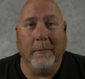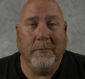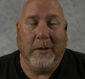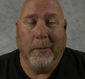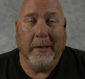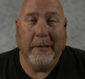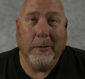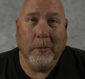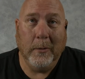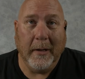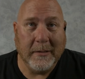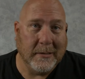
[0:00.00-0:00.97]
though I
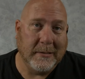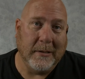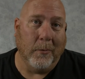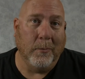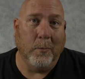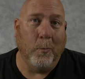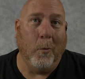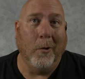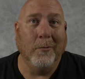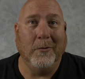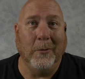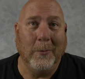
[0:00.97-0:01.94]
do. I just don't
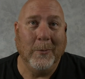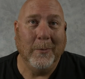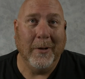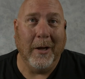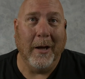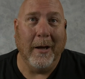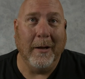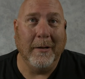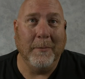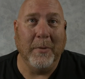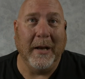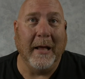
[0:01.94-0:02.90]
want to.
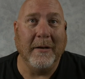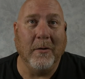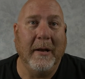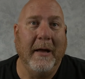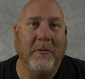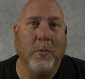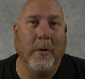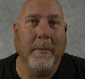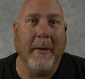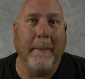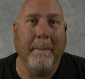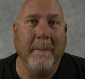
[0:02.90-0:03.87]
But I don't have to worry
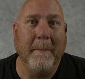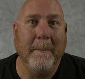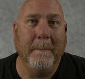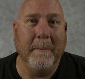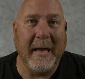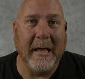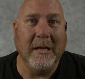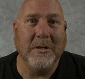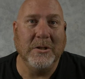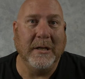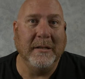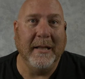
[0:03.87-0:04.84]
about
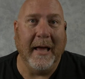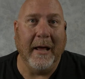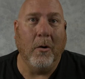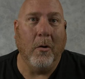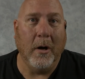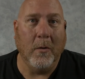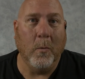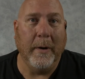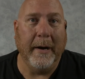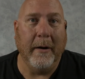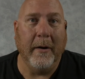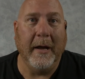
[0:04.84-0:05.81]
managing that
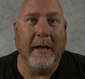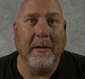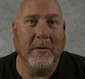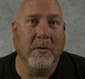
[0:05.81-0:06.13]
hardware and